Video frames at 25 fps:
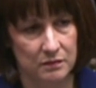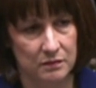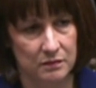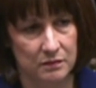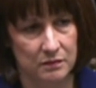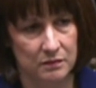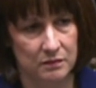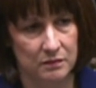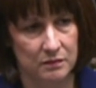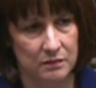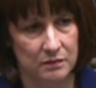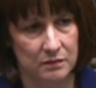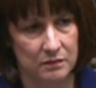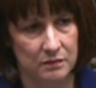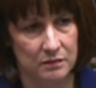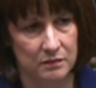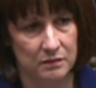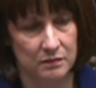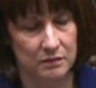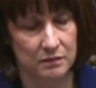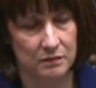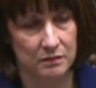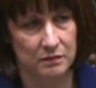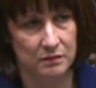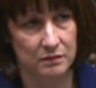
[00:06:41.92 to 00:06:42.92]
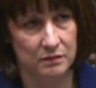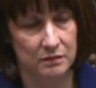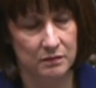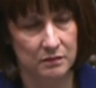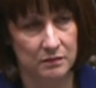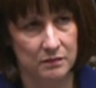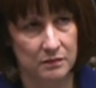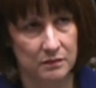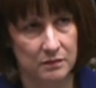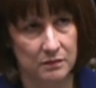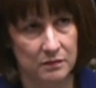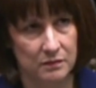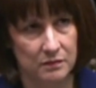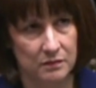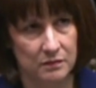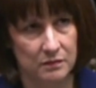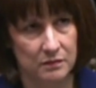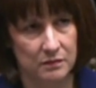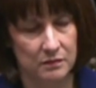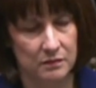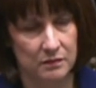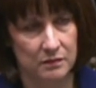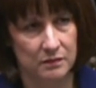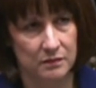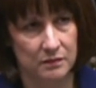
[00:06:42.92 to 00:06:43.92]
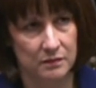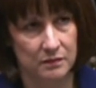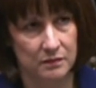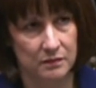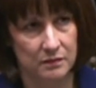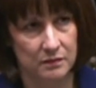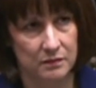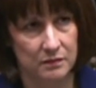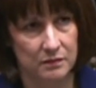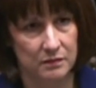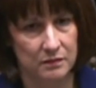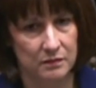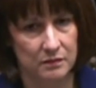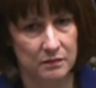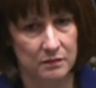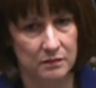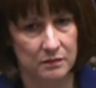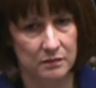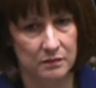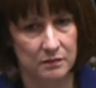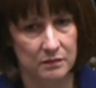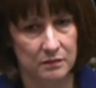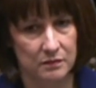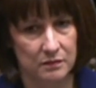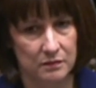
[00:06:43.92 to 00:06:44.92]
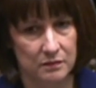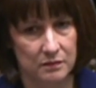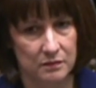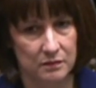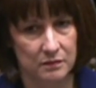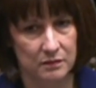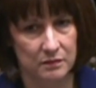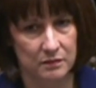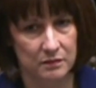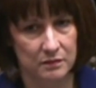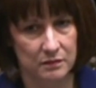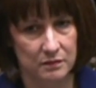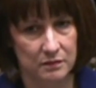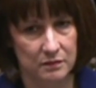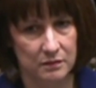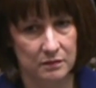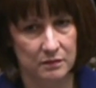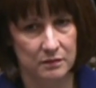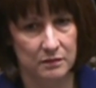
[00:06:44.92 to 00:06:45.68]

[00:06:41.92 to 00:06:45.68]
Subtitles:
The person shown says nothing.